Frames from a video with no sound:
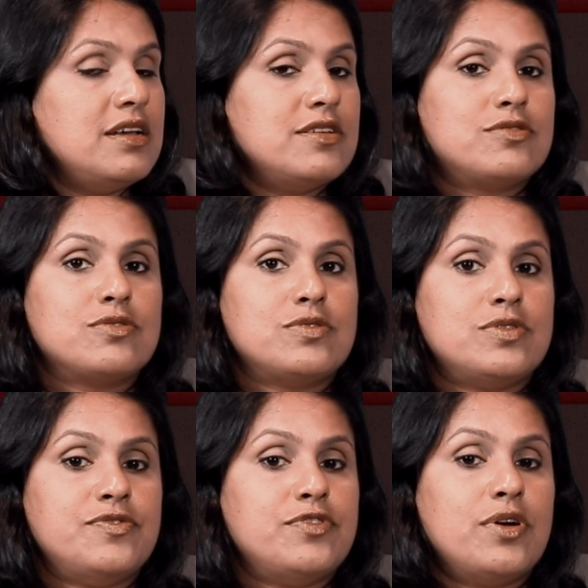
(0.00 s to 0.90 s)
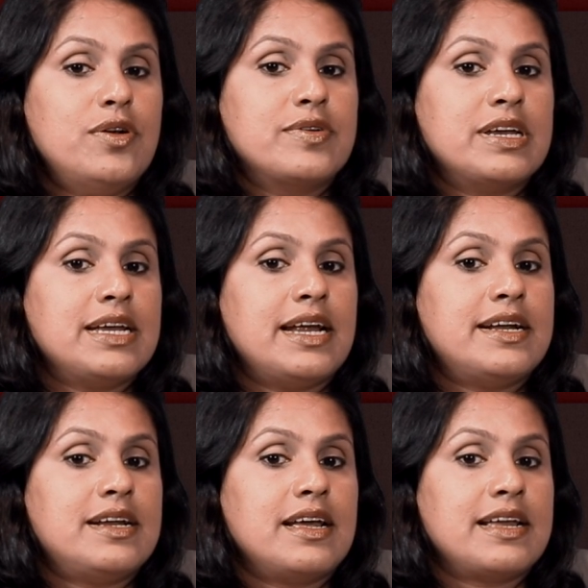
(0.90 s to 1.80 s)
So if you are looking at
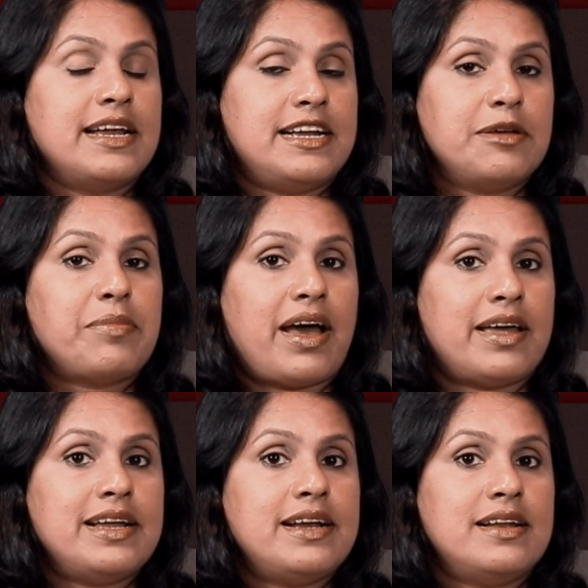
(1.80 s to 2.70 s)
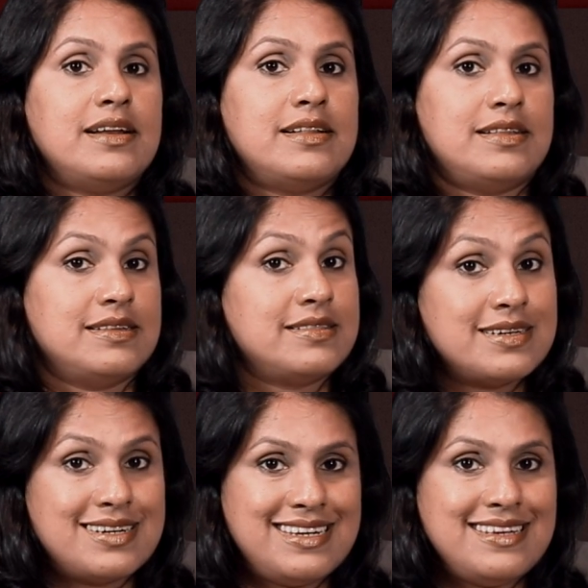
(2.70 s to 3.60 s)
getting married in the
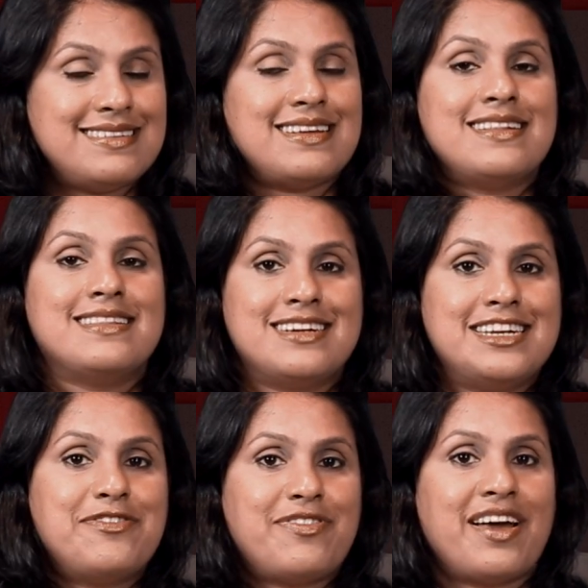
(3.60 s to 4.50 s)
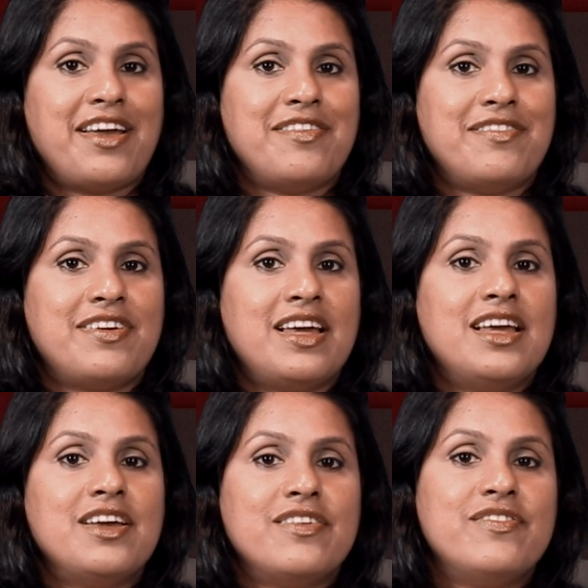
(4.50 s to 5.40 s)
30s and 35,
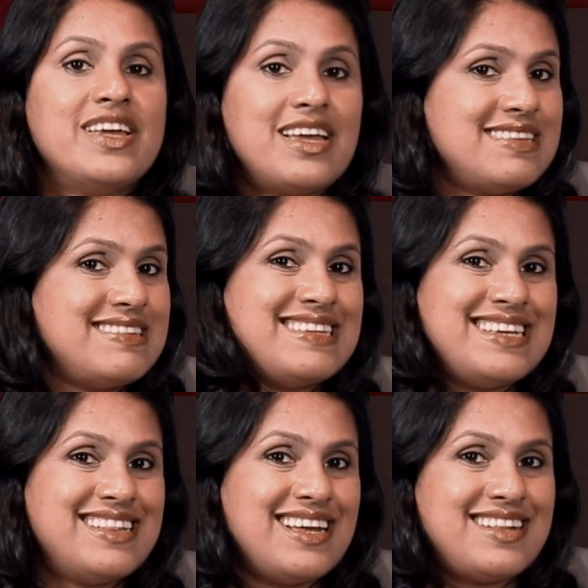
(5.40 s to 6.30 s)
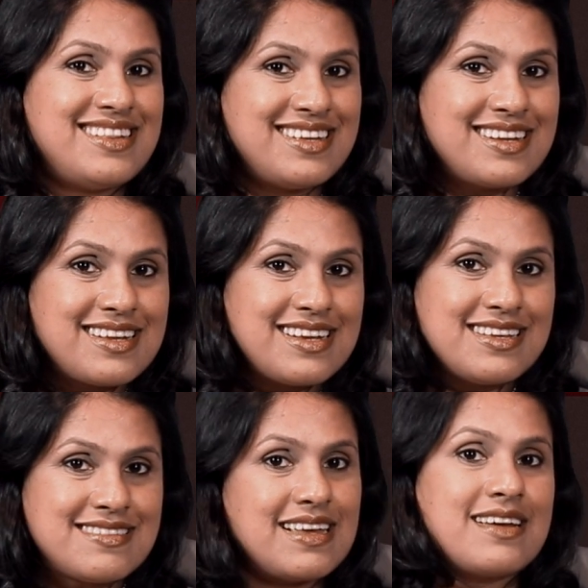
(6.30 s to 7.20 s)
we can see that there
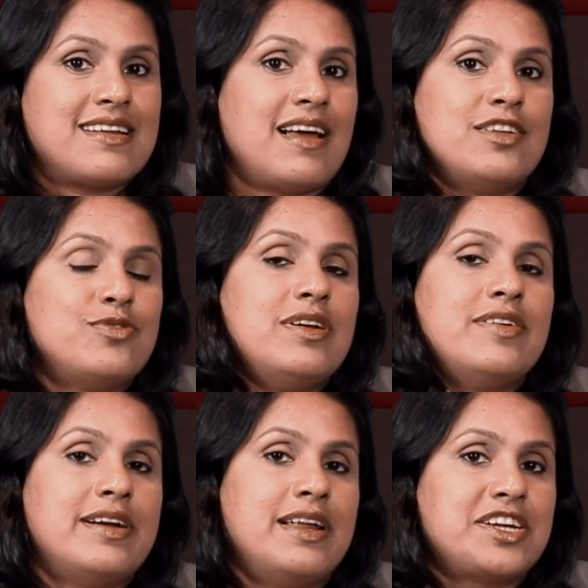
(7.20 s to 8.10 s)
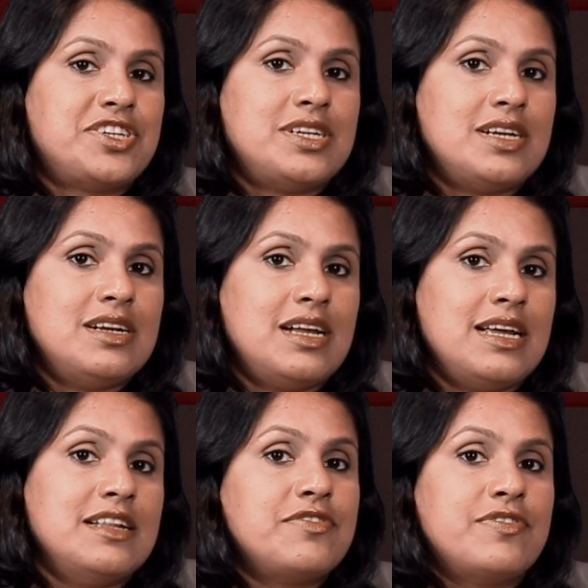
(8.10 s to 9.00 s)
is a gradual reduction
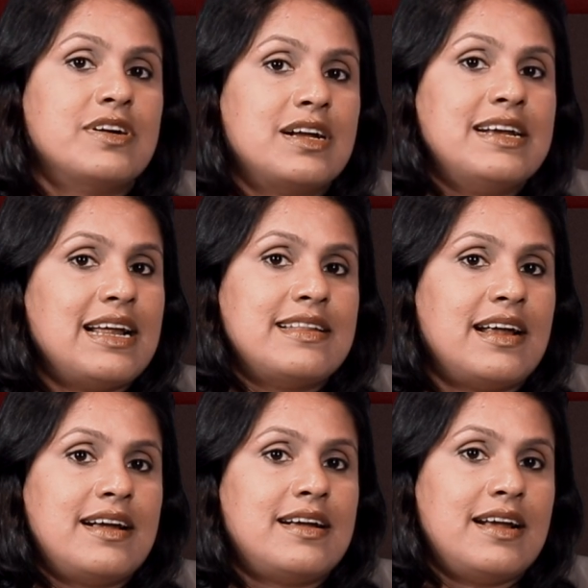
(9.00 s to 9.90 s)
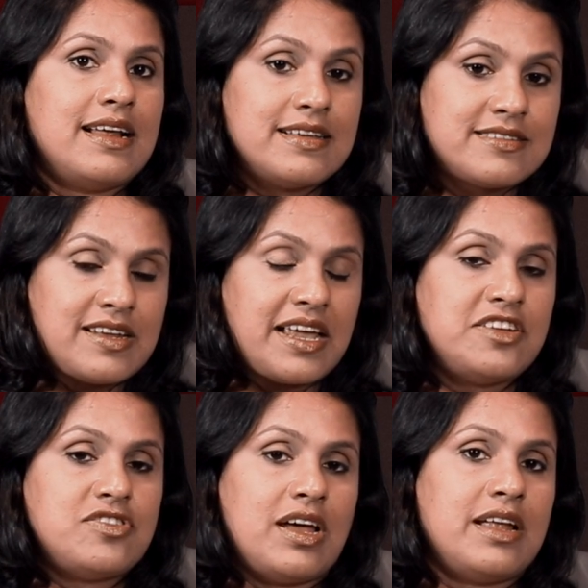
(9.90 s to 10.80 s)
in the fertility at that
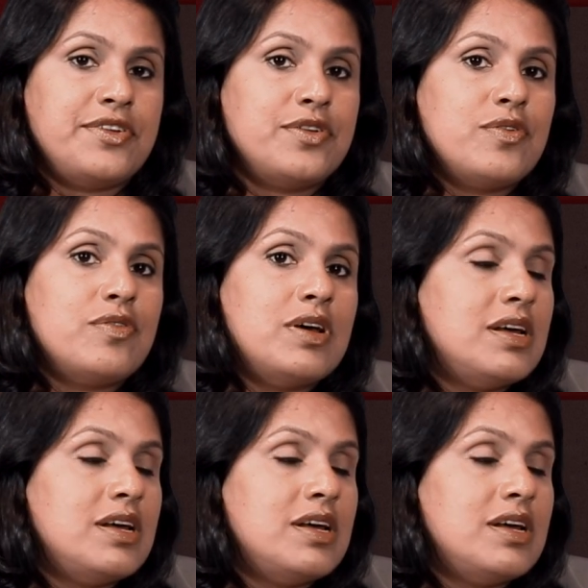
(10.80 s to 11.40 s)
stage, and